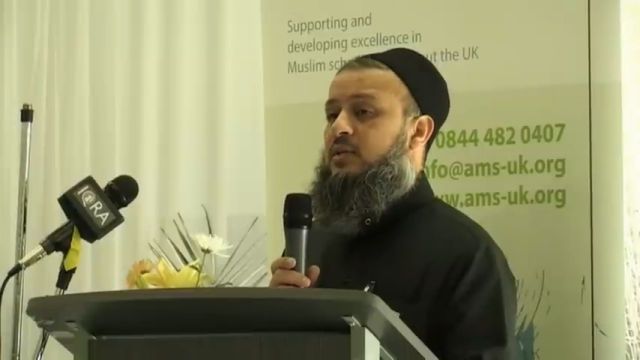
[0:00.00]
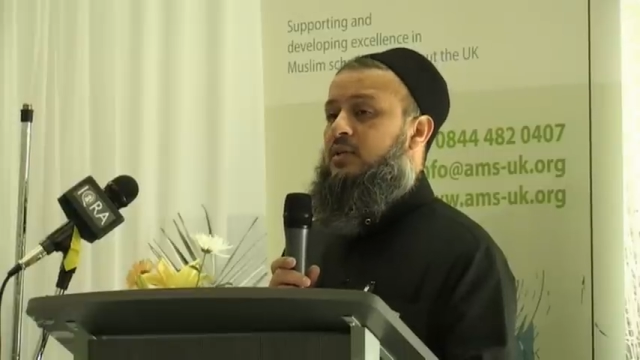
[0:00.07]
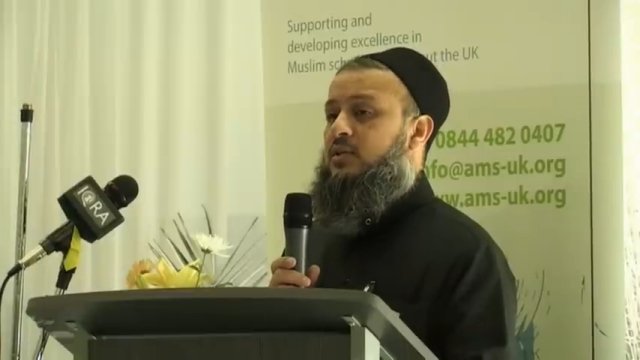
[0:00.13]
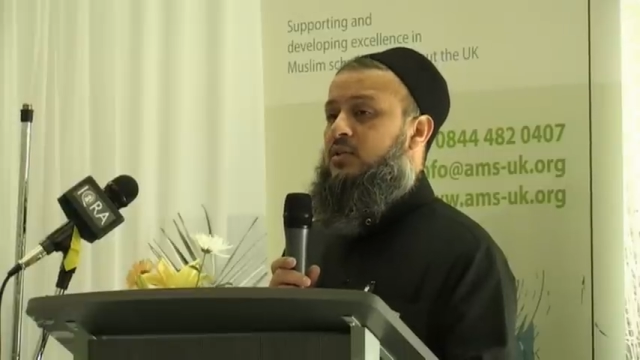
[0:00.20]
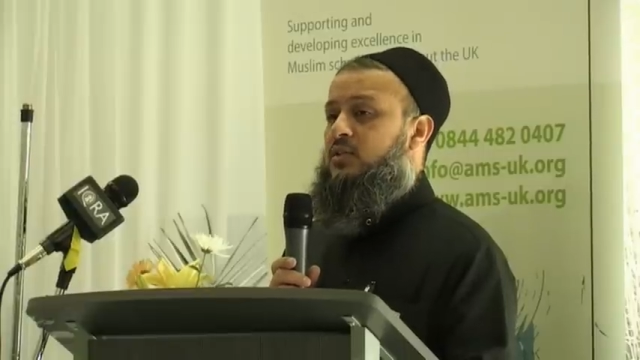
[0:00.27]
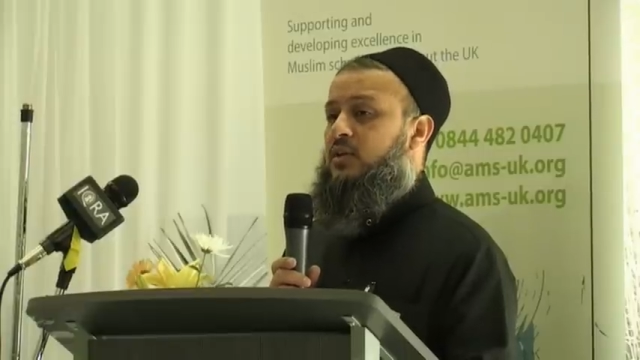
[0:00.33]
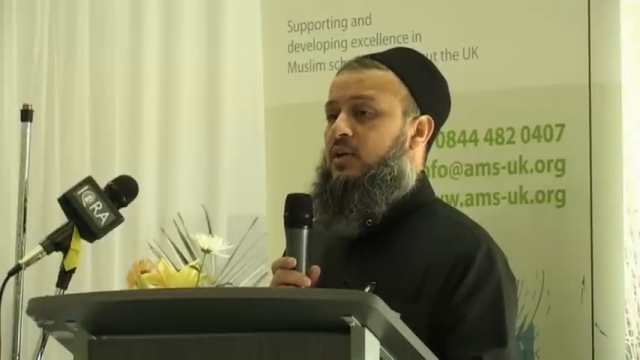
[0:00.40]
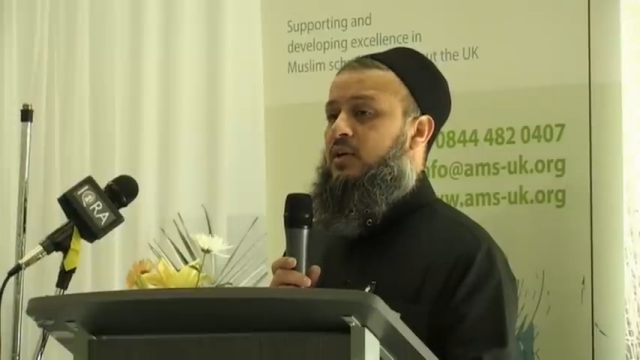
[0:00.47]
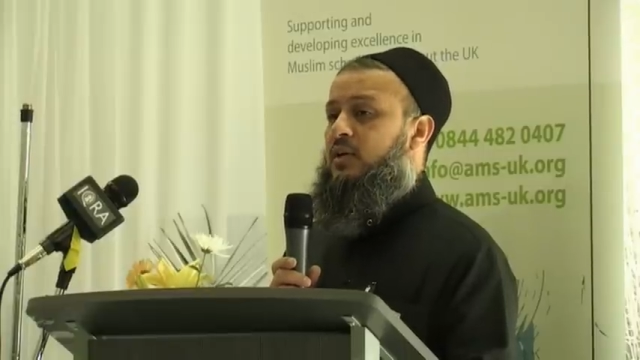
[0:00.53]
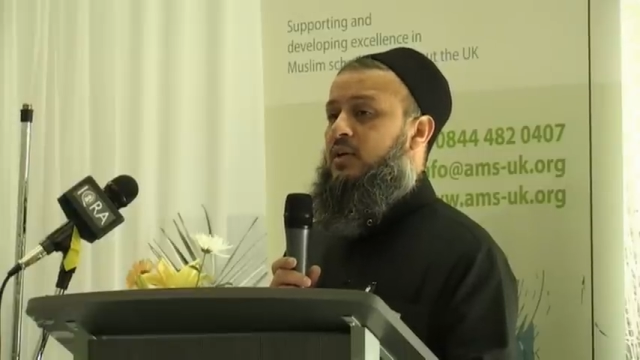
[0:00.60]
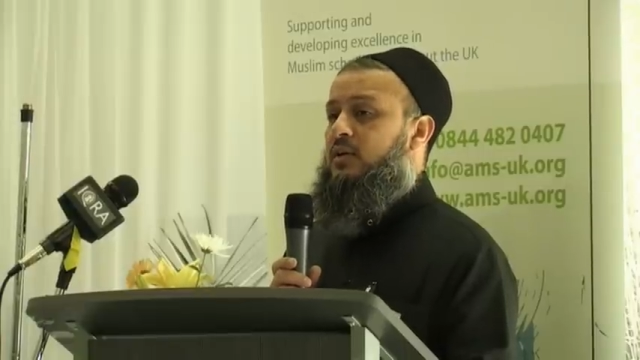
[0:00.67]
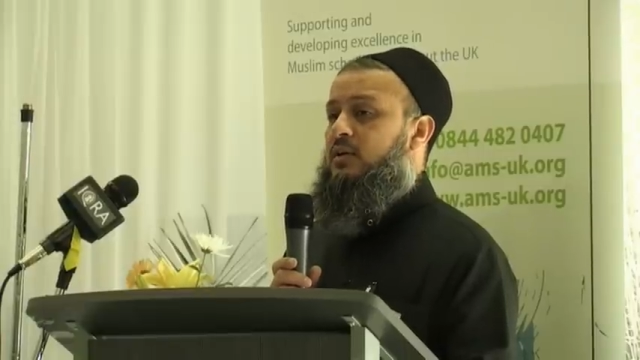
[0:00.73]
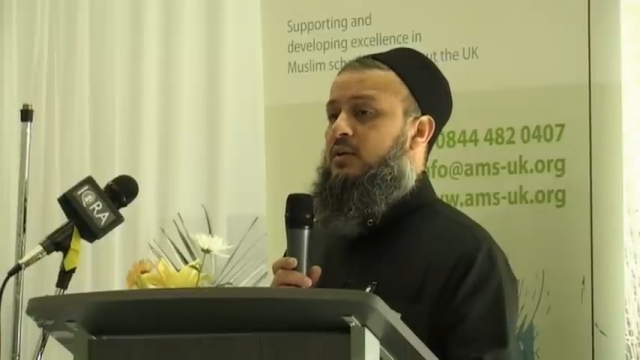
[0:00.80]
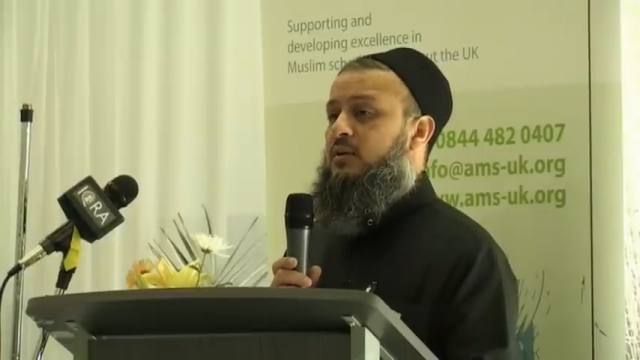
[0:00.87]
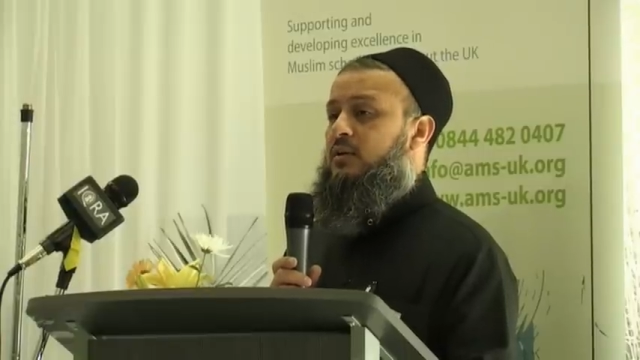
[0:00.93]
inshallah,
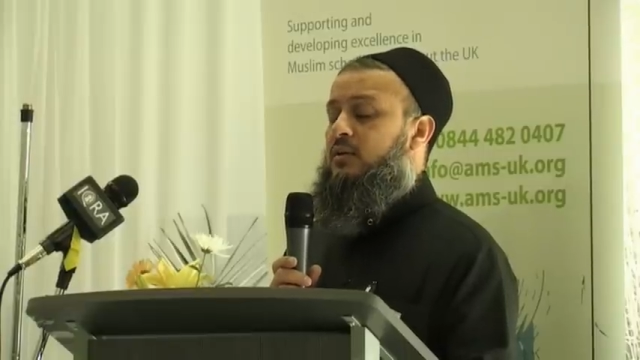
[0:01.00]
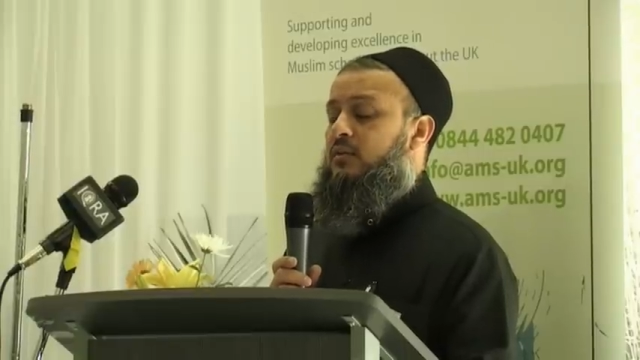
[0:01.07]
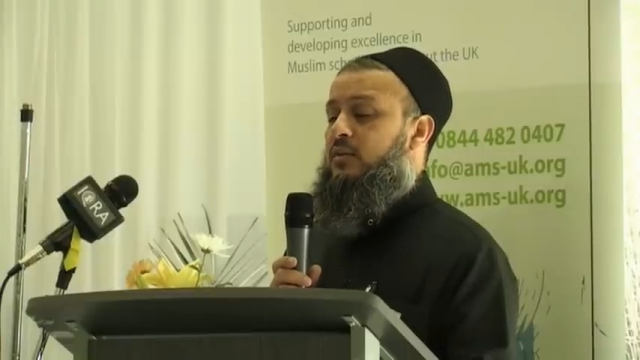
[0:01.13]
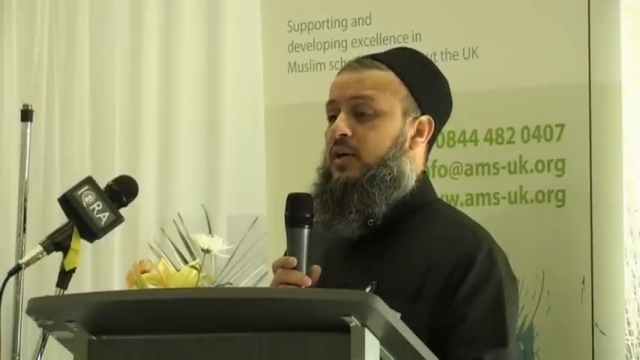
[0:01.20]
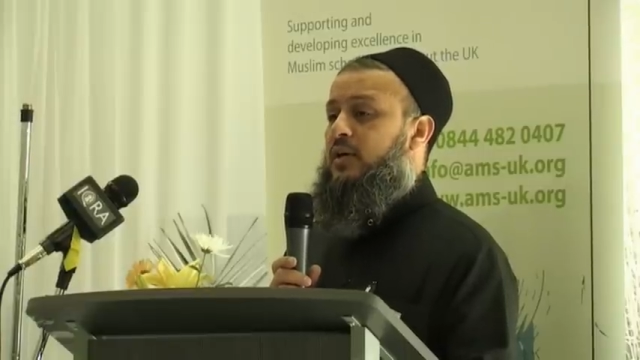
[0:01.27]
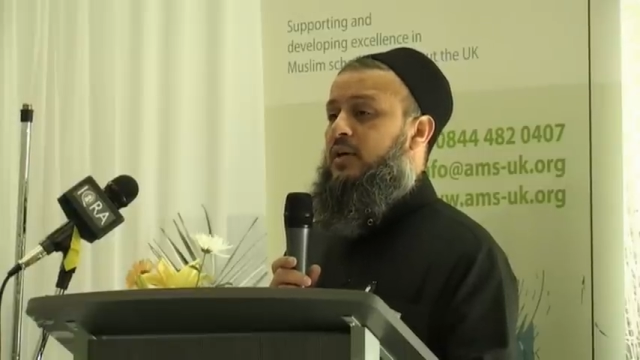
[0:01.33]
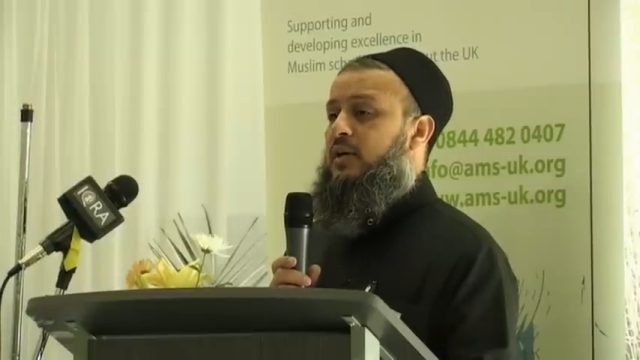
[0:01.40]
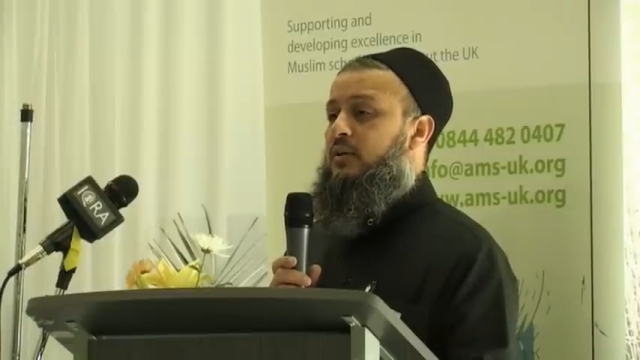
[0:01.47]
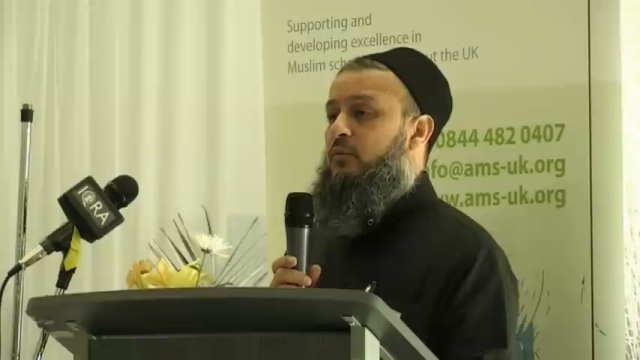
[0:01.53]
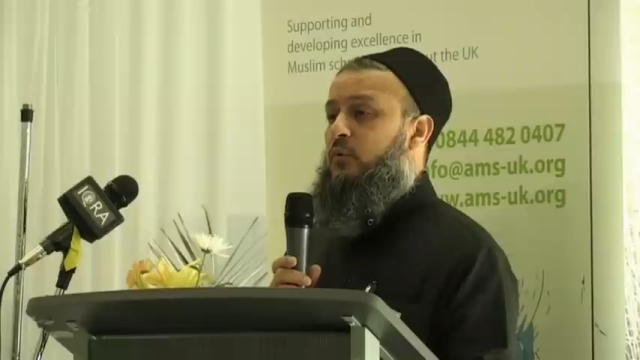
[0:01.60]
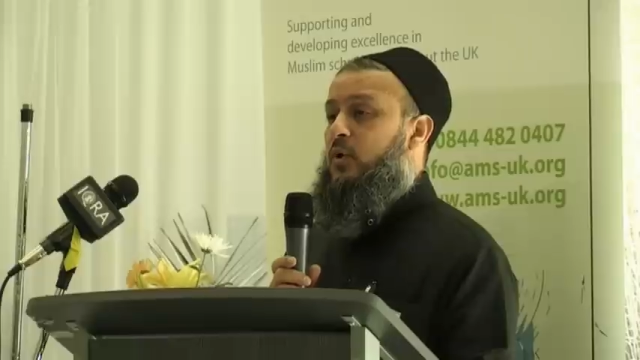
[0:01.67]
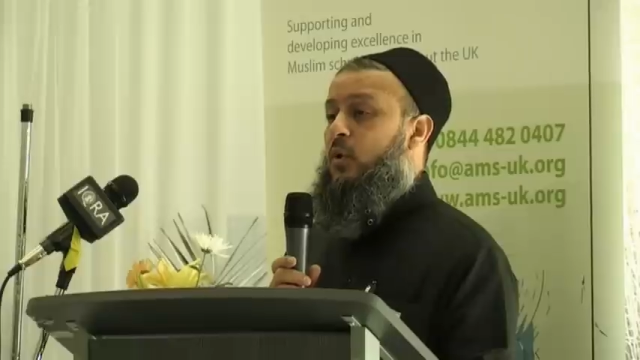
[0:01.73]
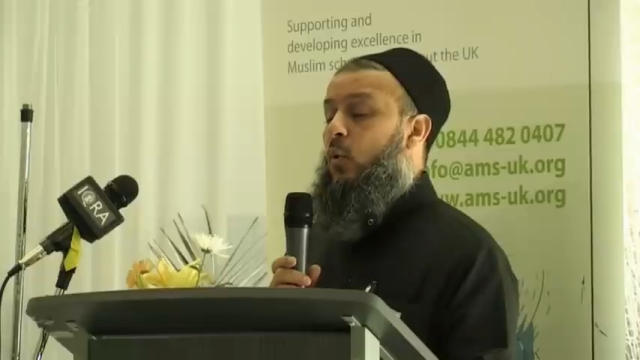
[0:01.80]
they and we,